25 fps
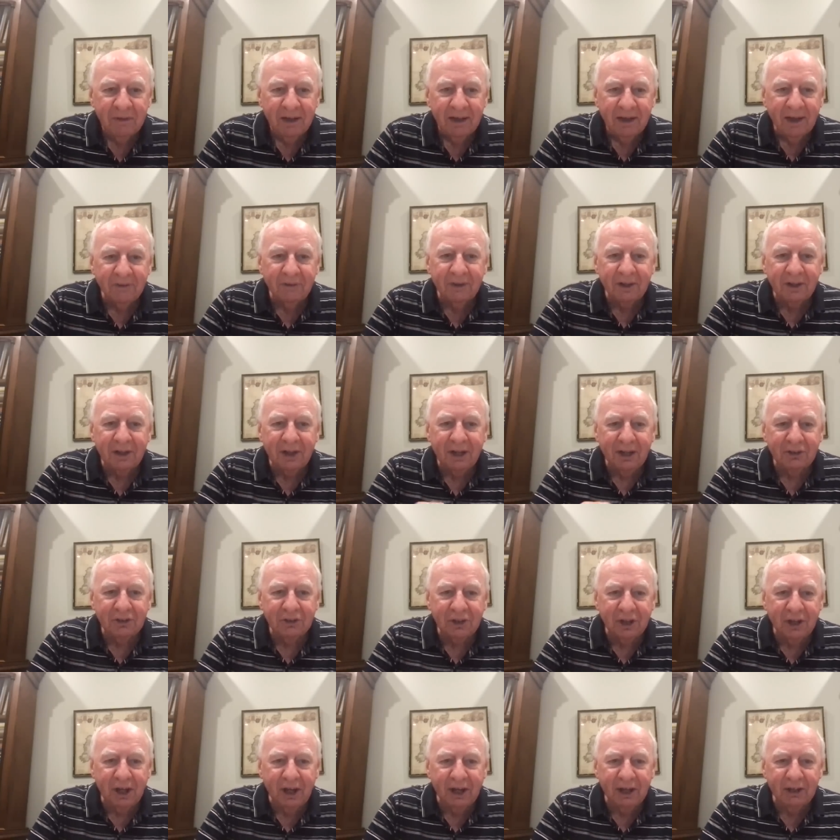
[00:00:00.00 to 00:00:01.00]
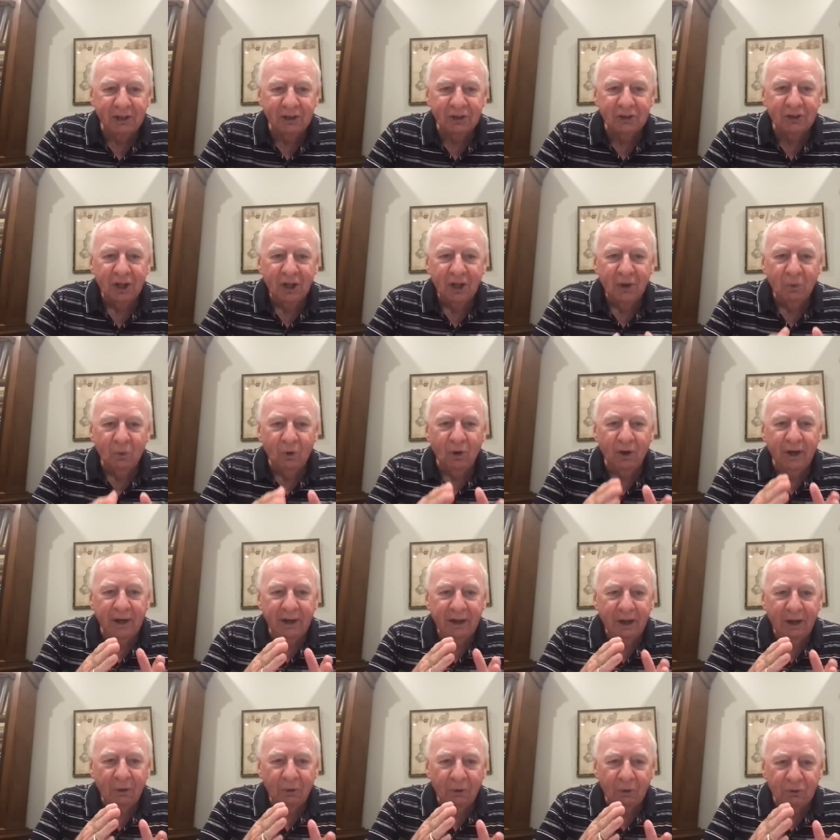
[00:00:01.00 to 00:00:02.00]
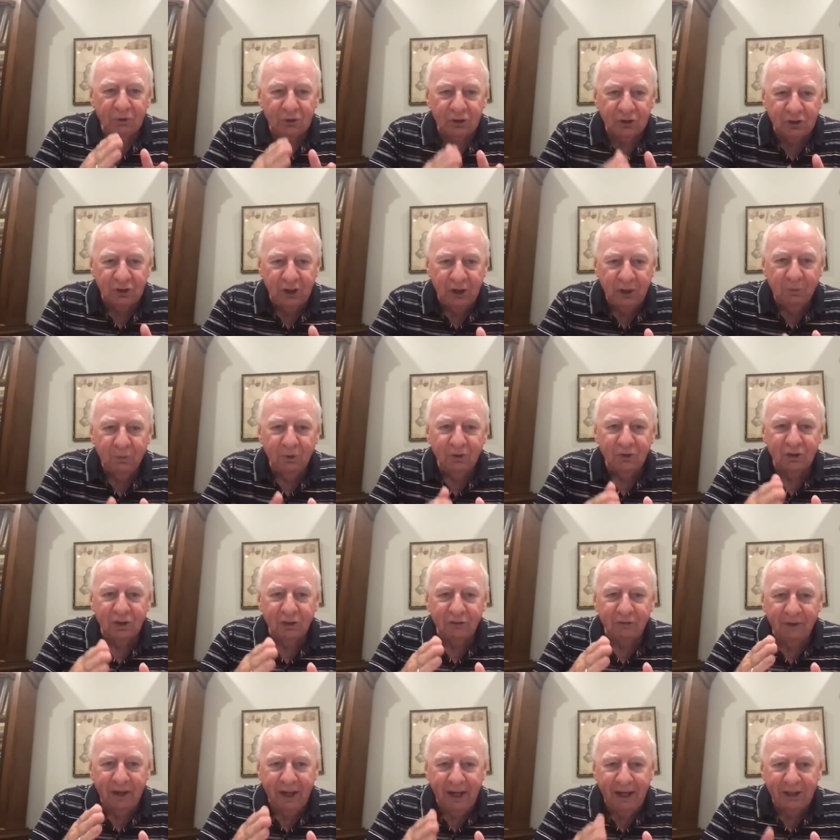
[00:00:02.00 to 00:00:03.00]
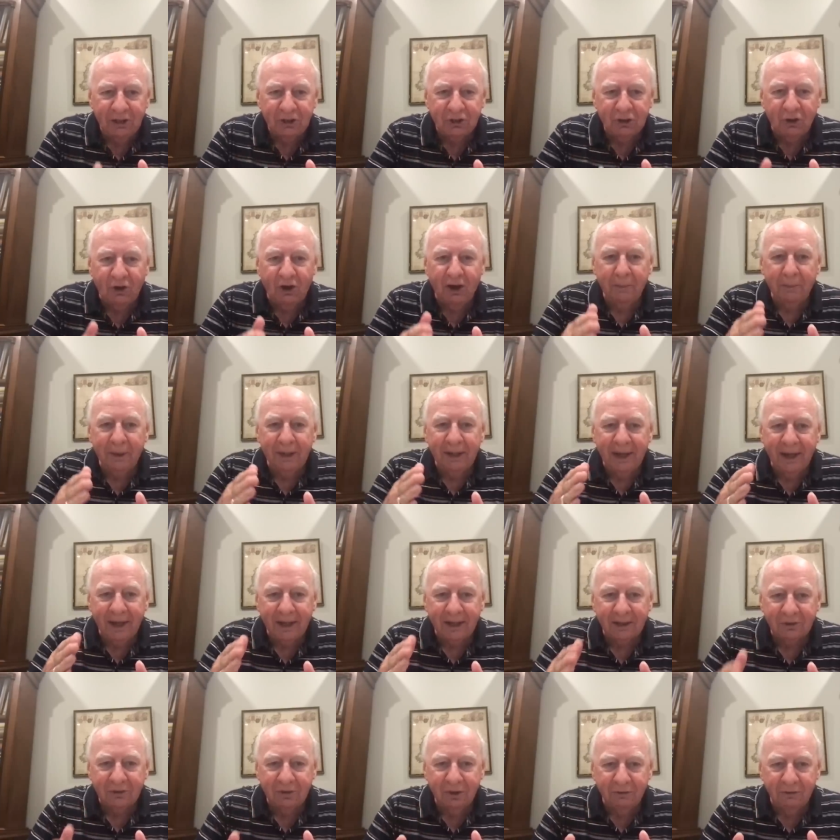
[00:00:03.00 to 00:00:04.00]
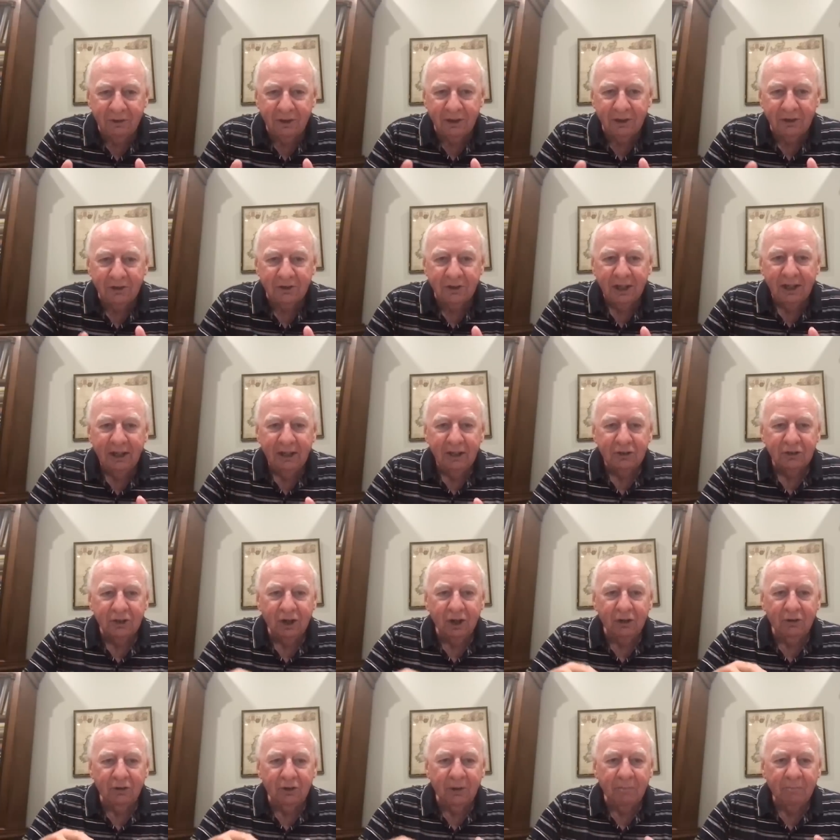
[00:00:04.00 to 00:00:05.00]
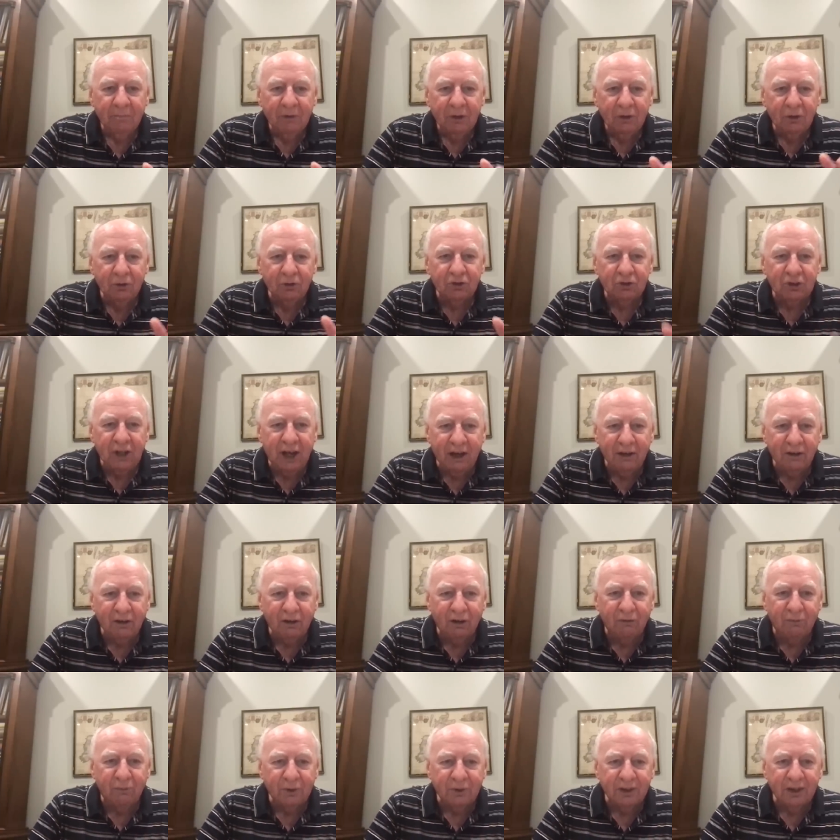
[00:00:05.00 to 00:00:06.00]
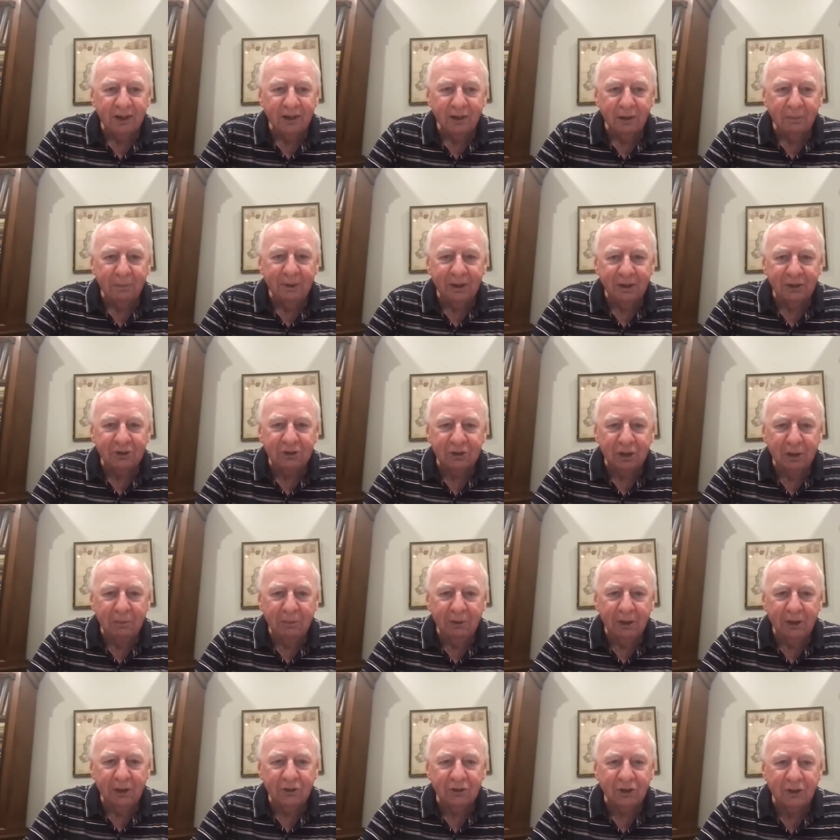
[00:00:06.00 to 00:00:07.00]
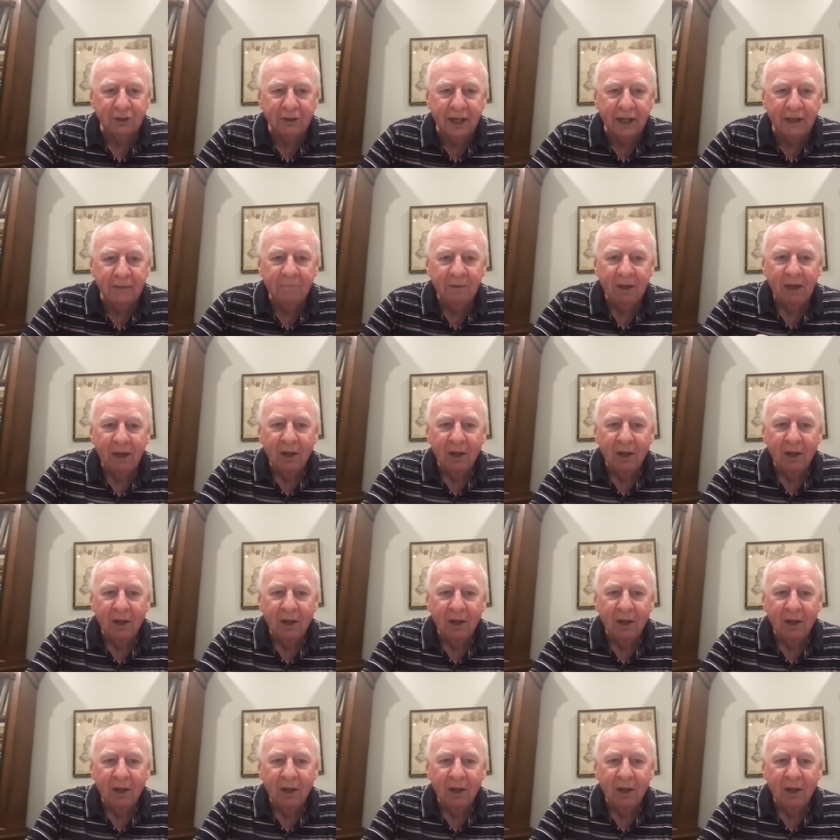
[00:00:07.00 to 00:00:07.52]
and the cascades were a sequence of enzymic activities so that you start off with a little bit of stimulus and then